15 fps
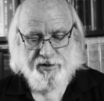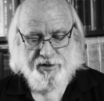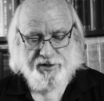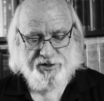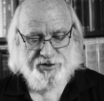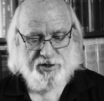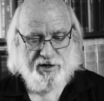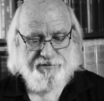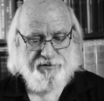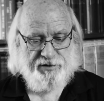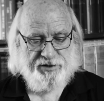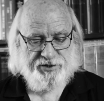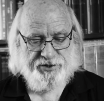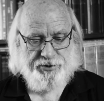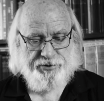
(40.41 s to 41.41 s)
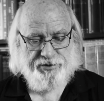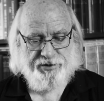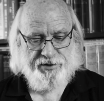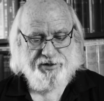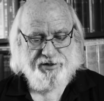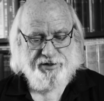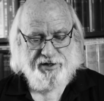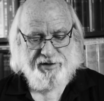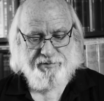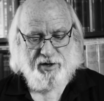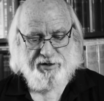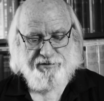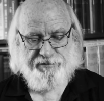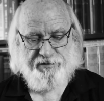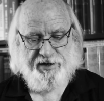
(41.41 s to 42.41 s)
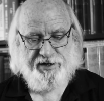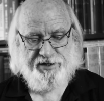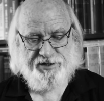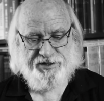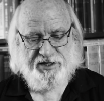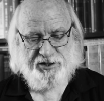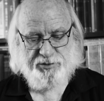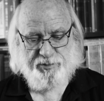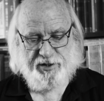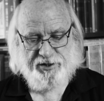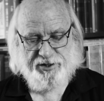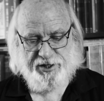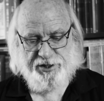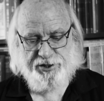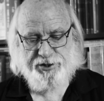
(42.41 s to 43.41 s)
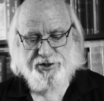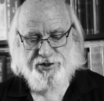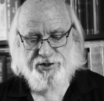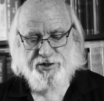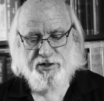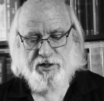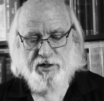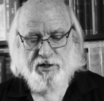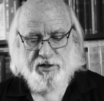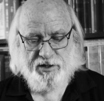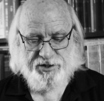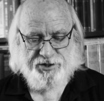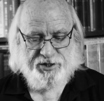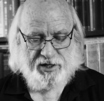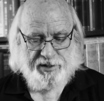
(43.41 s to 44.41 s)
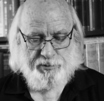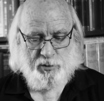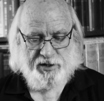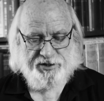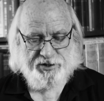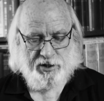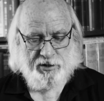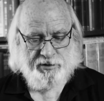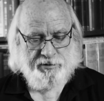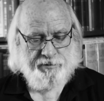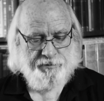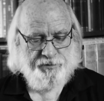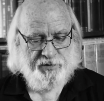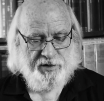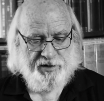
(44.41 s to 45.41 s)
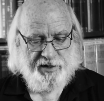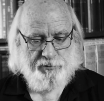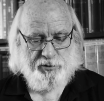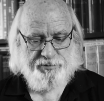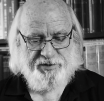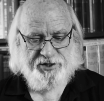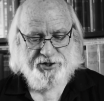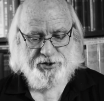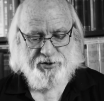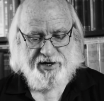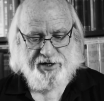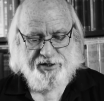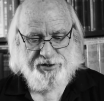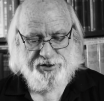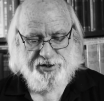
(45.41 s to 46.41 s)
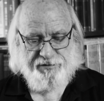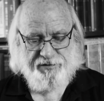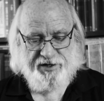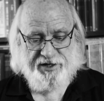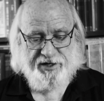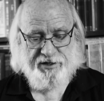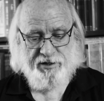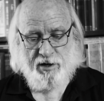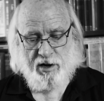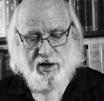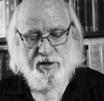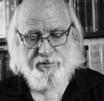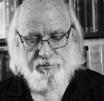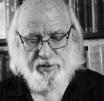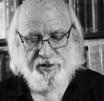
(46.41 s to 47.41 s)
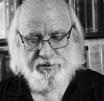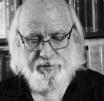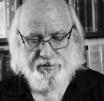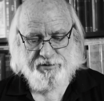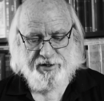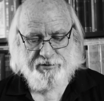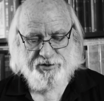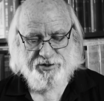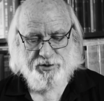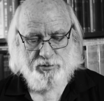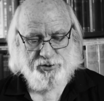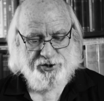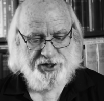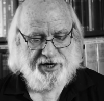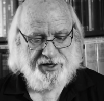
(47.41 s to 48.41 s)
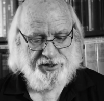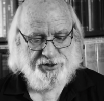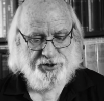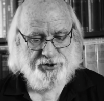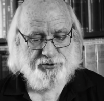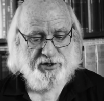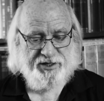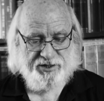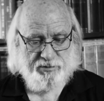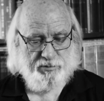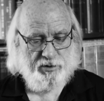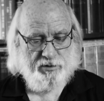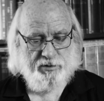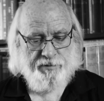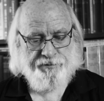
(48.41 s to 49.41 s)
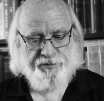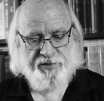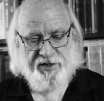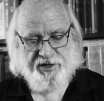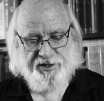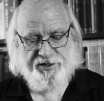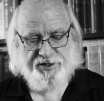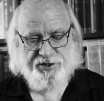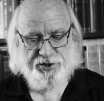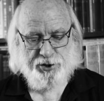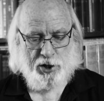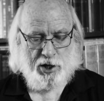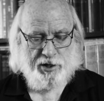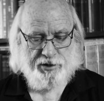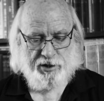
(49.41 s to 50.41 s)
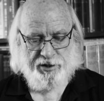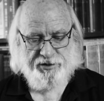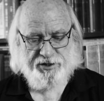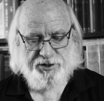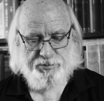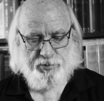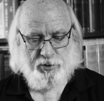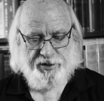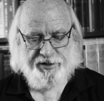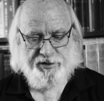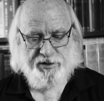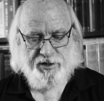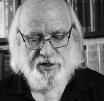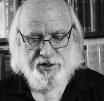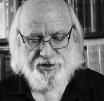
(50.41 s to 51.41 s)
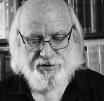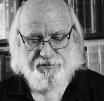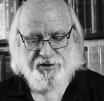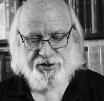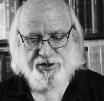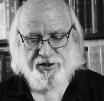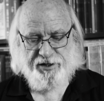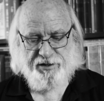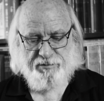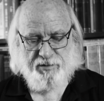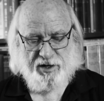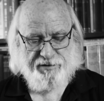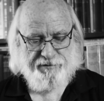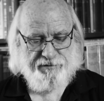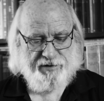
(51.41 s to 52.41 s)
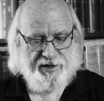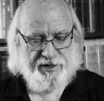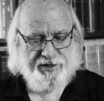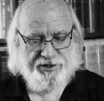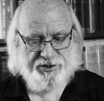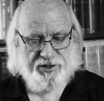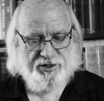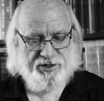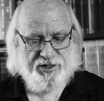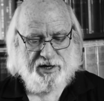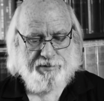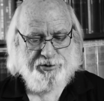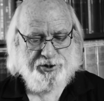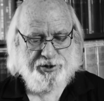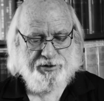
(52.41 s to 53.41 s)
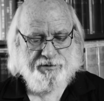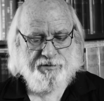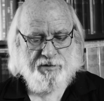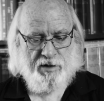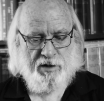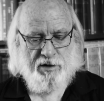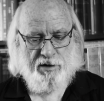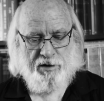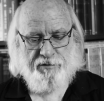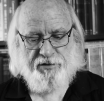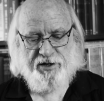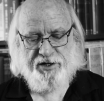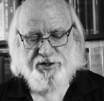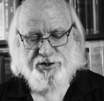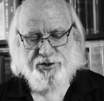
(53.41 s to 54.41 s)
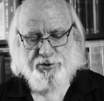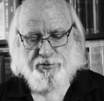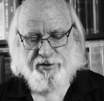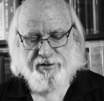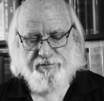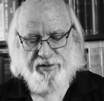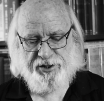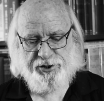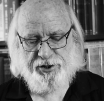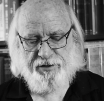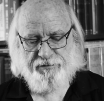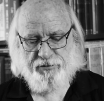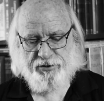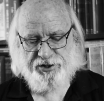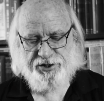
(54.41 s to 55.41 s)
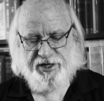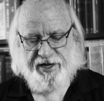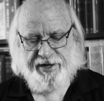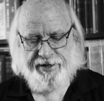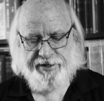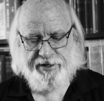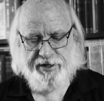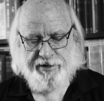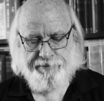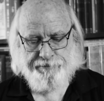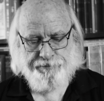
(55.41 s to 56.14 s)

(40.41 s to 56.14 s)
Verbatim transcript: It is often asserted that he modified his expectations as time went on. It would be strange if he did not, but there is no change traceable in his thought on this point sufficiently to modify his conception of the historic mission of Christianity.